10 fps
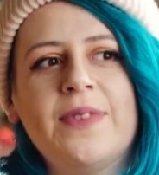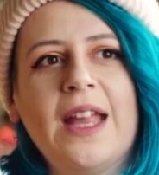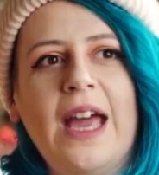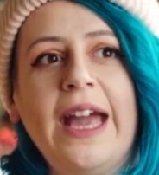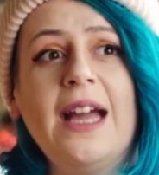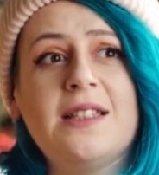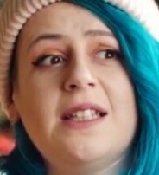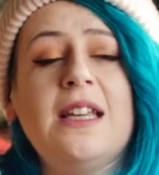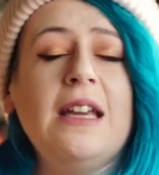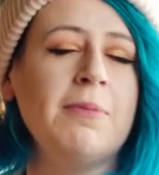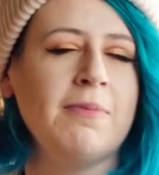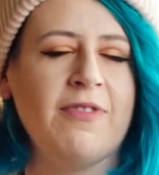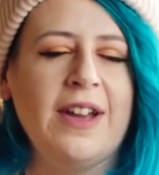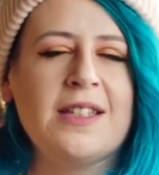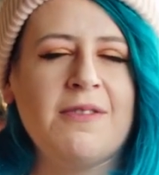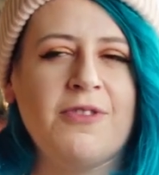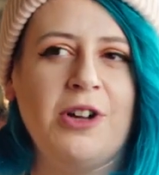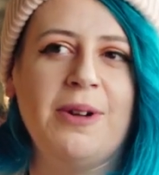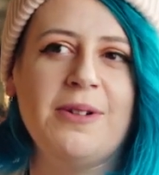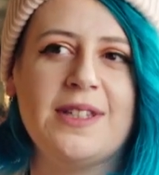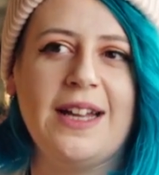I guess the team, first and foremost. I